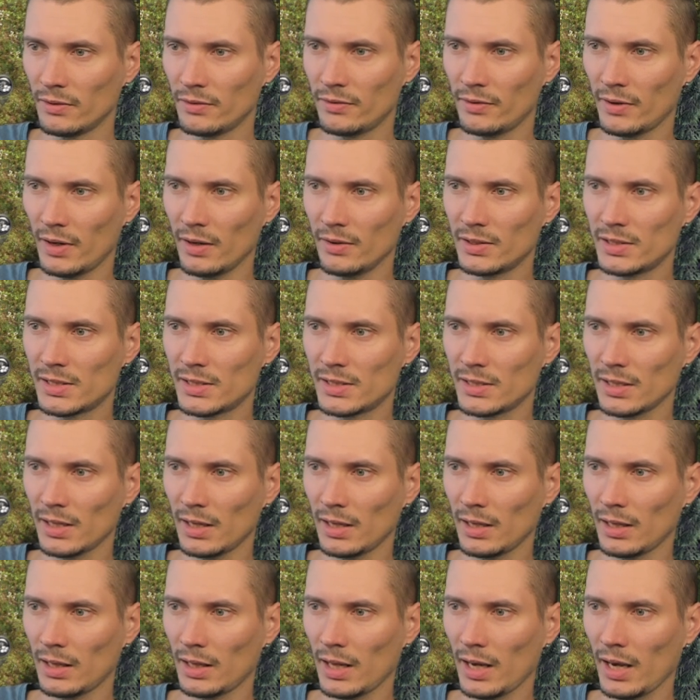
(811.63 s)
If I
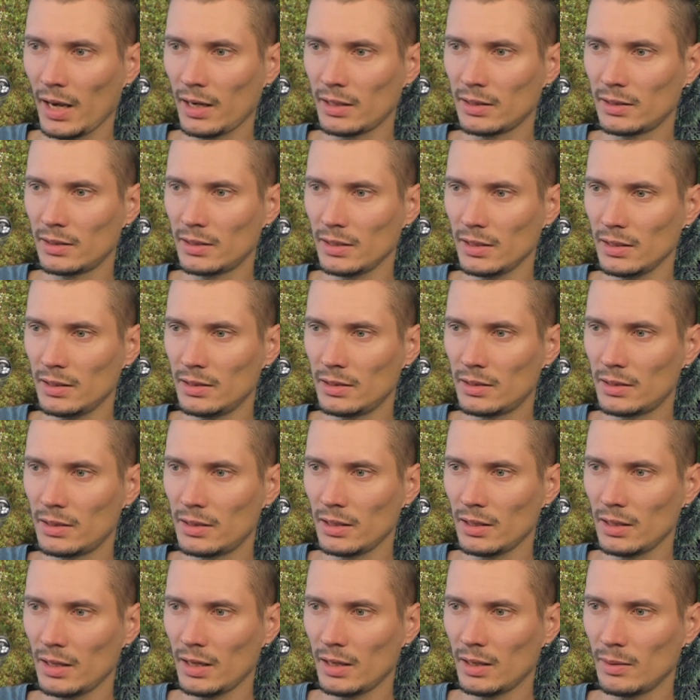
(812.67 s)
select it
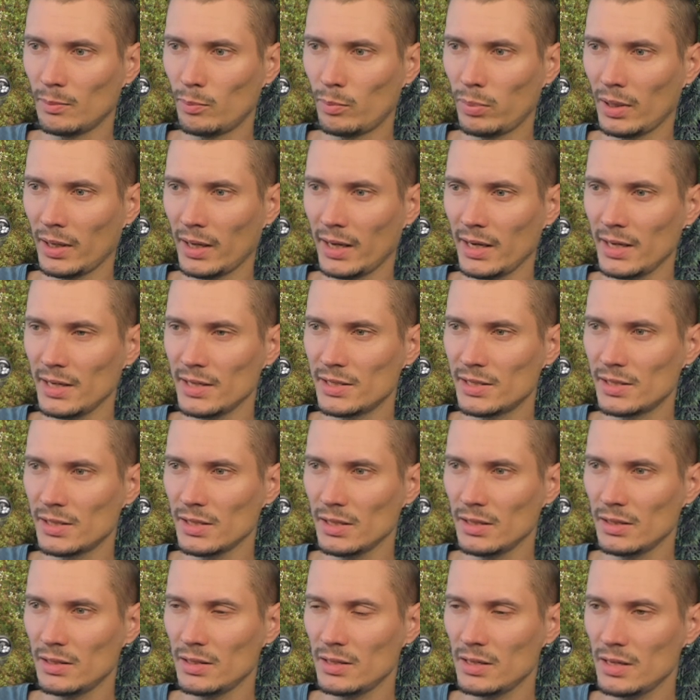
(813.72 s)
and place
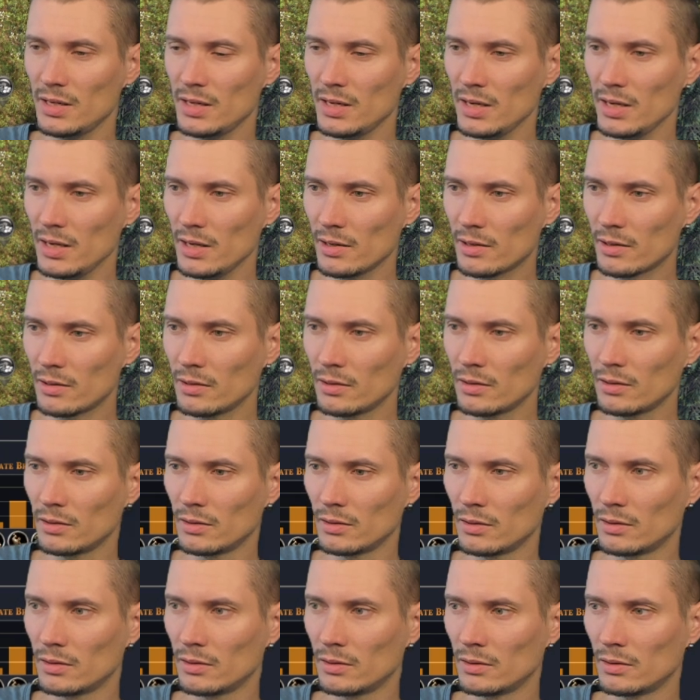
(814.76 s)
it here,
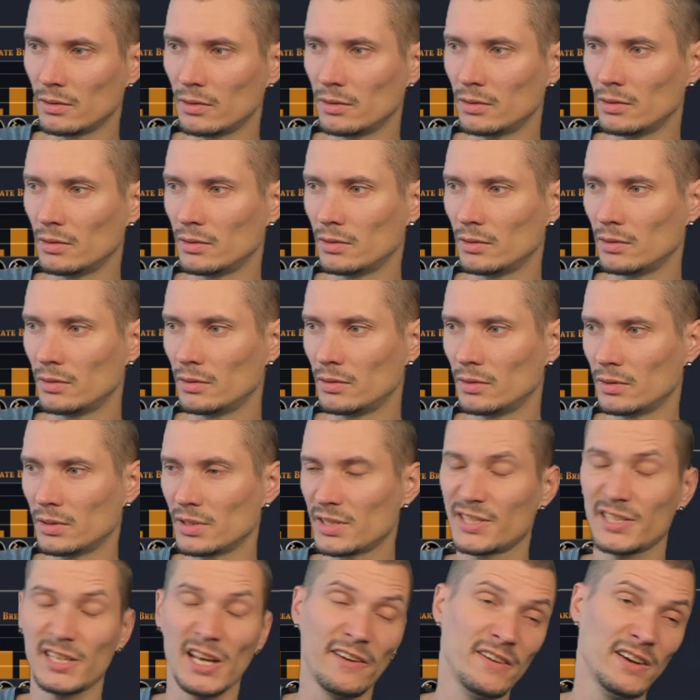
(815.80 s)

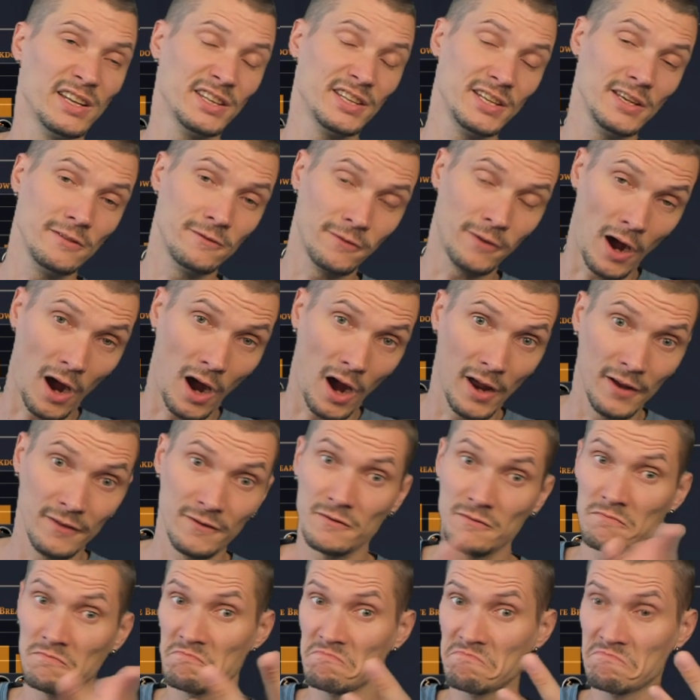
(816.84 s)
75.
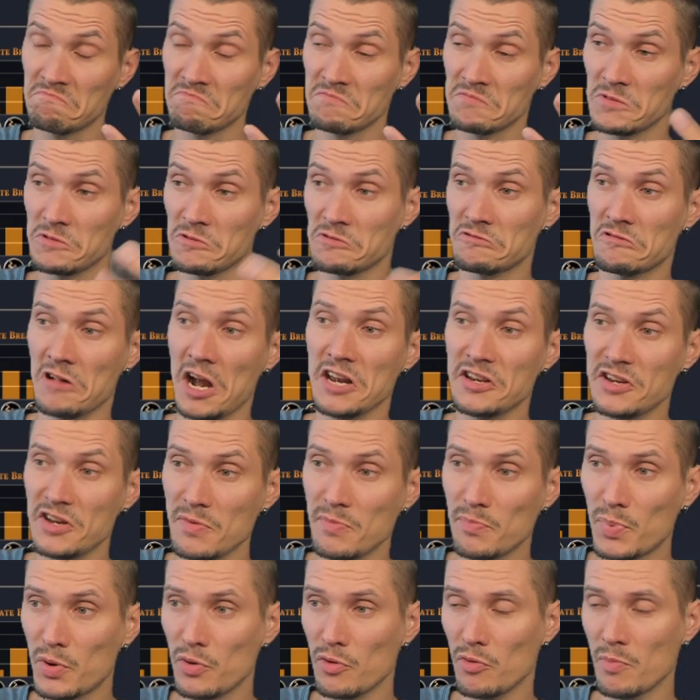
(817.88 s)
Great
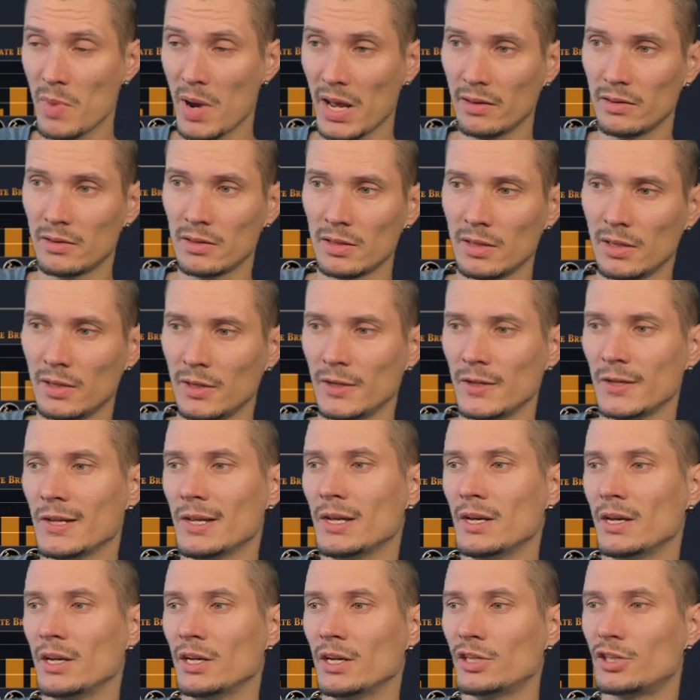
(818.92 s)
improvement.
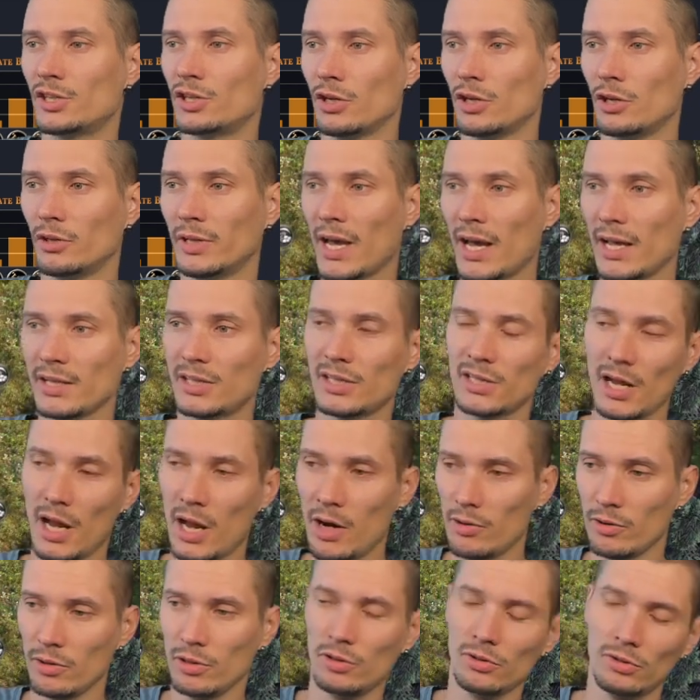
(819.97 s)
So that's
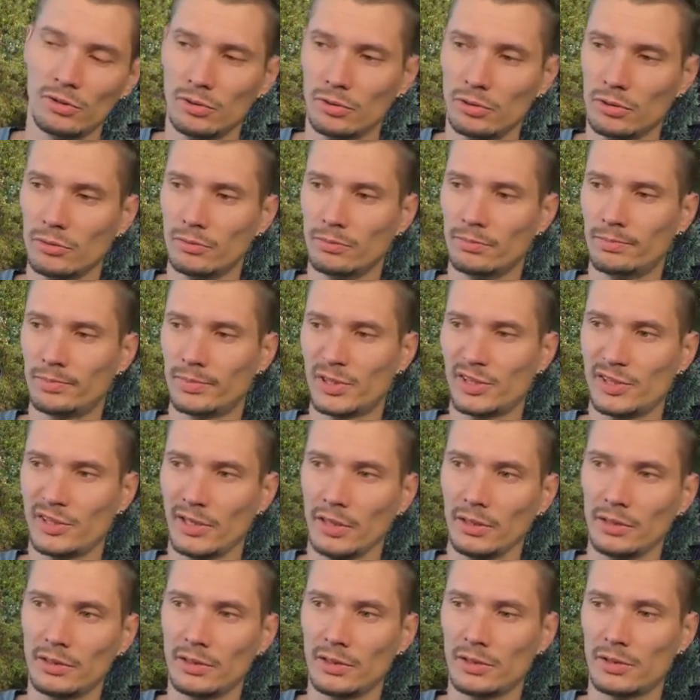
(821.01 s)
how you
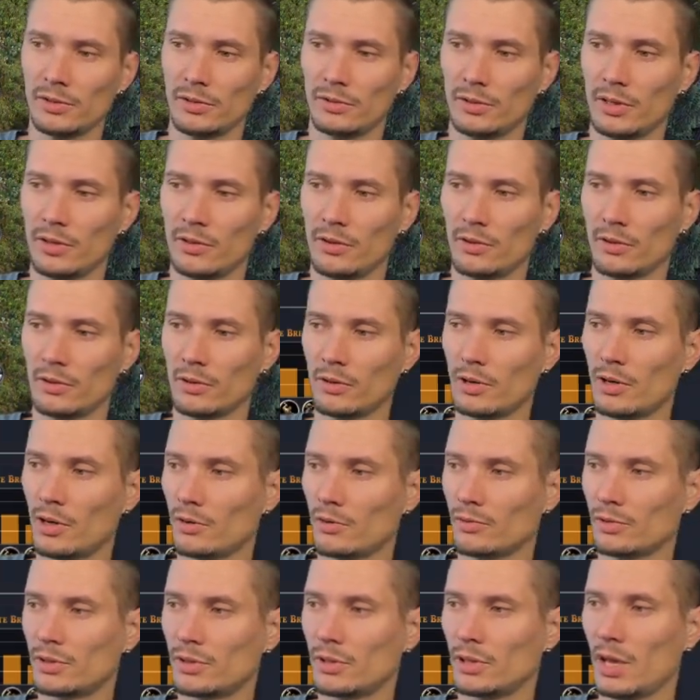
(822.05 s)
set so that
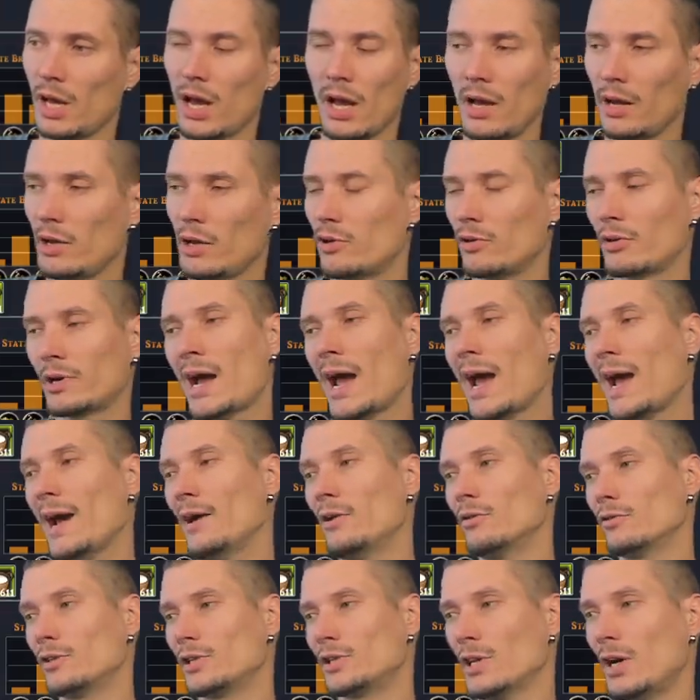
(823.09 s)
your
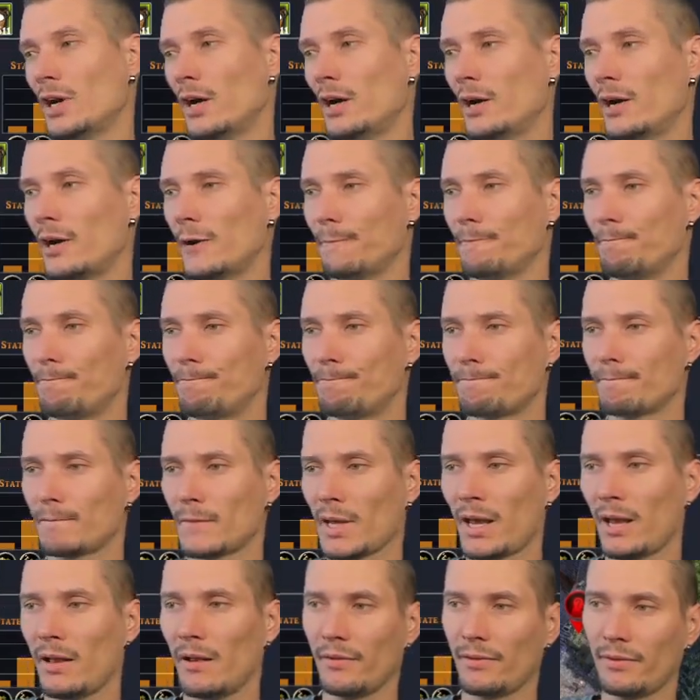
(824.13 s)
cows are
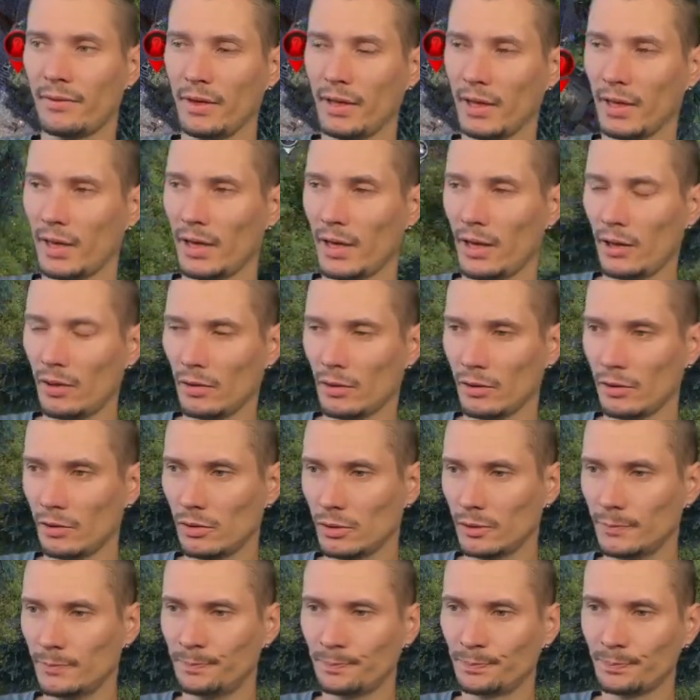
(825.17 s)
healthy and
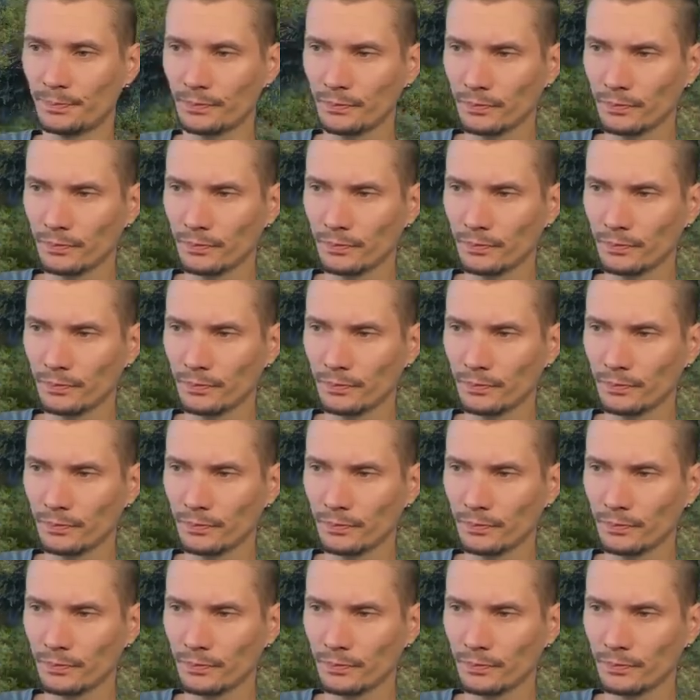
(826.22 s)
good.